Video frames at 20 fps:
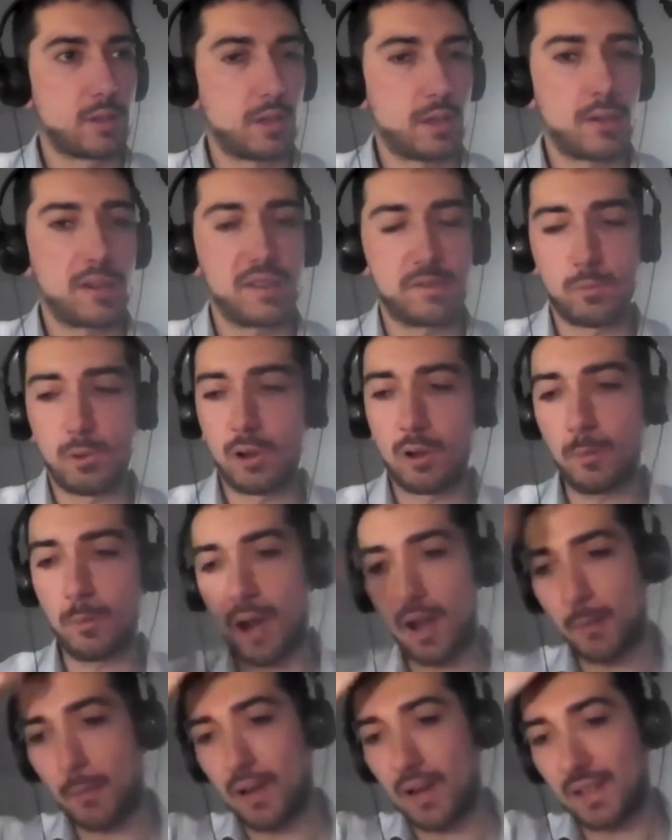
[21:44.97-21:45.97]
It's more on
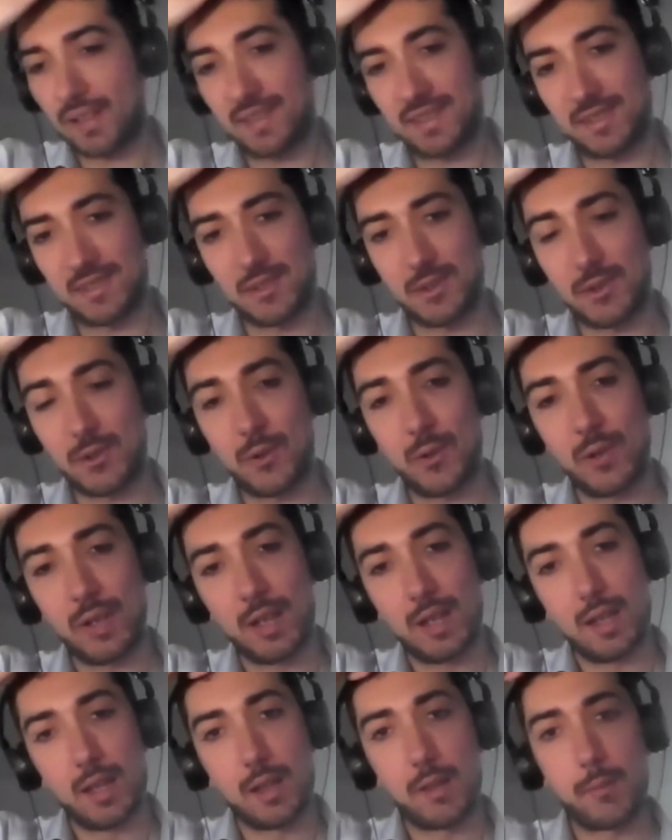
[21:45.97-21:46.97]
my part. So
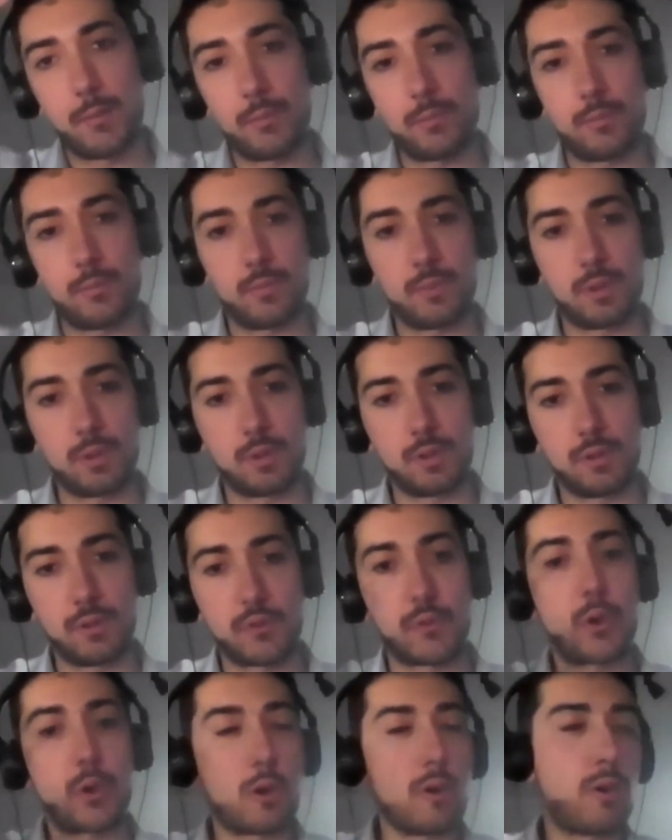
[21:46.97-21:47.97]

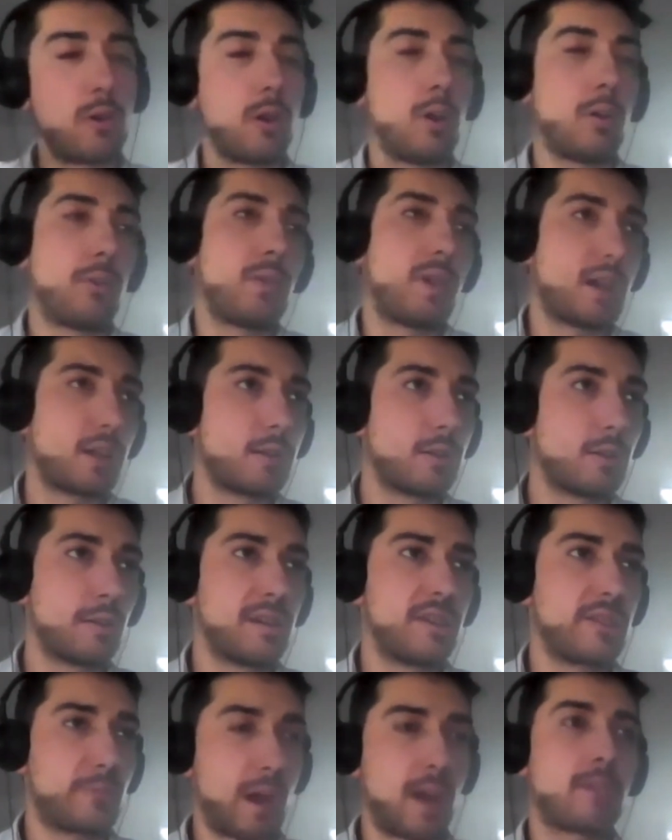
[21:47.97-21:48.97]
the core of Falco
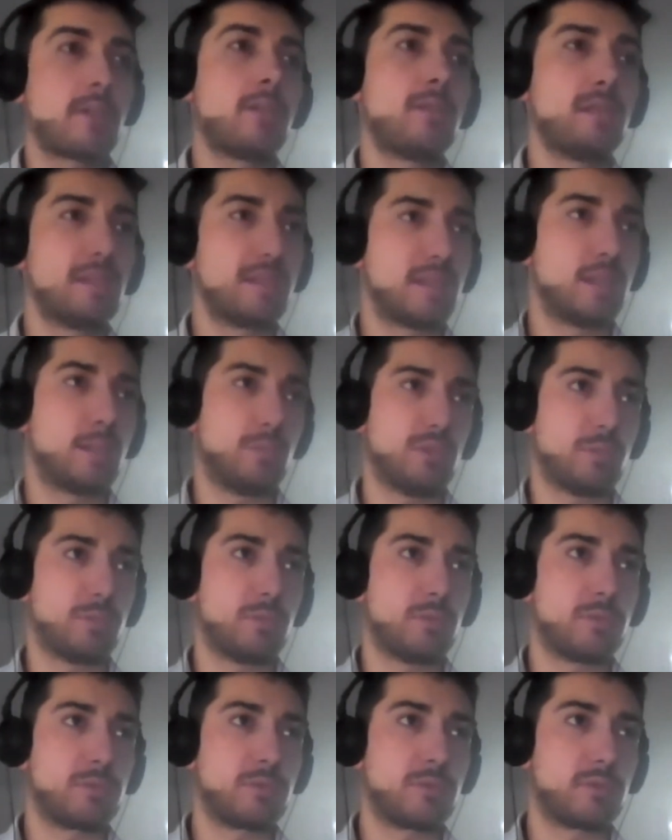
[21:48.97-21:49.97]
is written in C++.
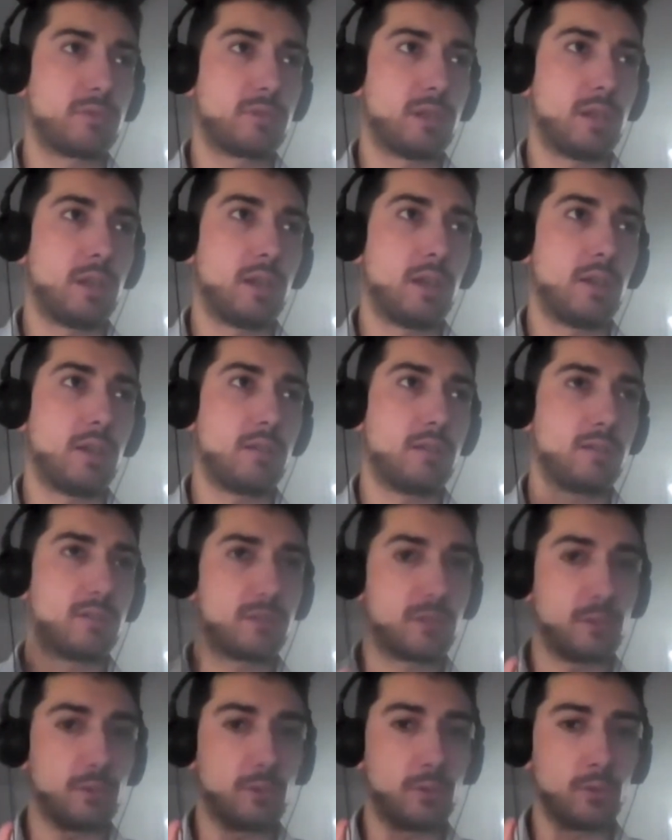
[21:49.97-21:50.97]
And
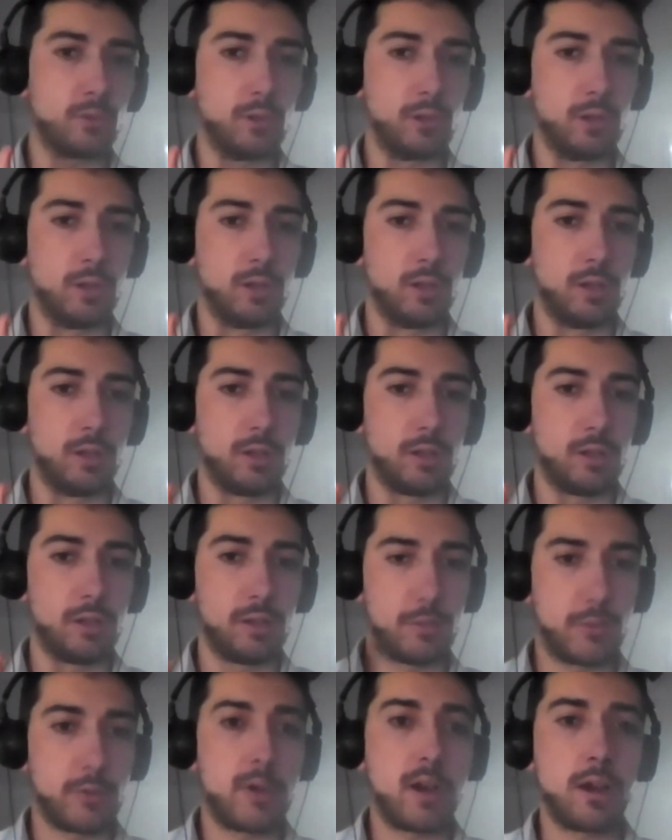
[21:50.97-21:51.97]
so
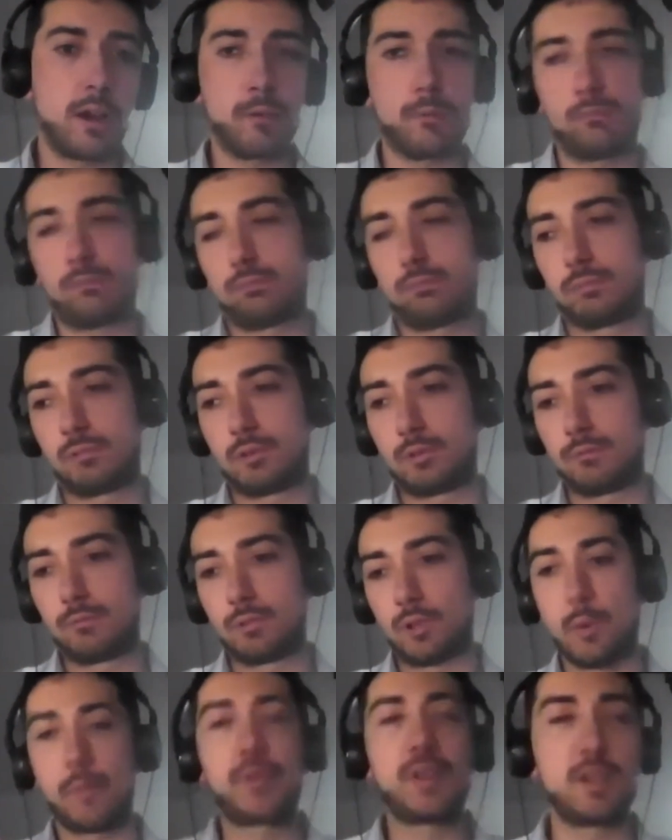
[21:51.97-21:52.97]
if you are
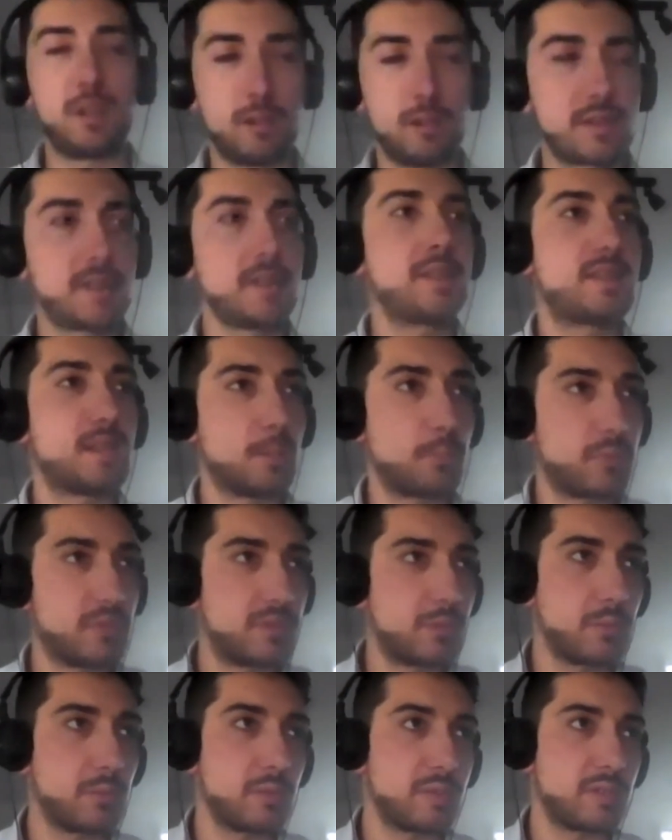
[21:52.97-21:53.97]
confident in C++
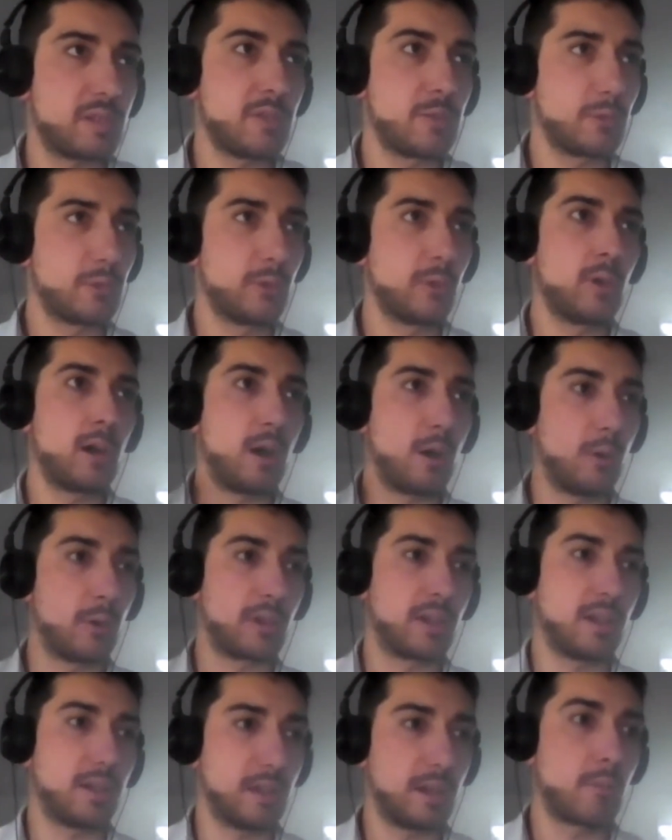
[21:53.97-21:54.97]
and you know how
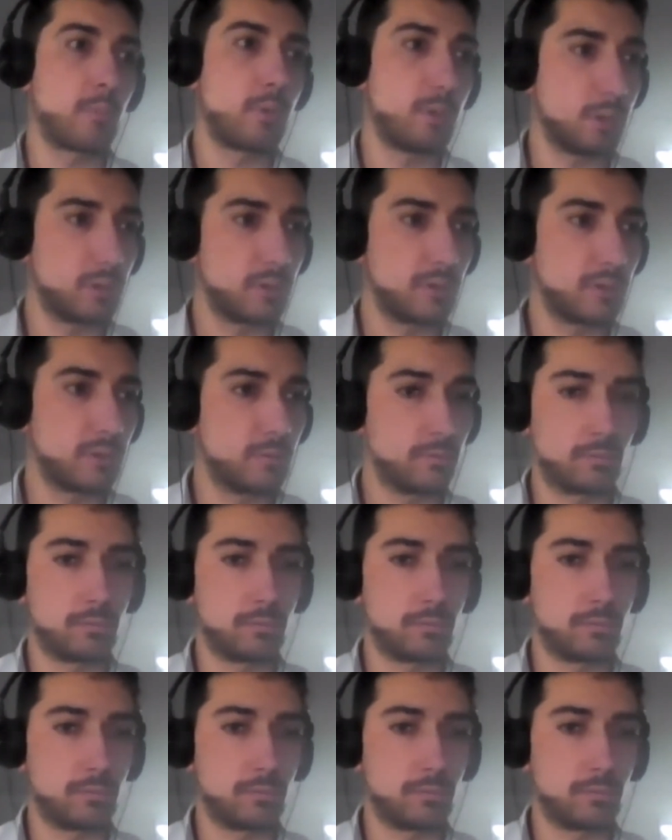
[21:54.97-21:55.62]
kernel works,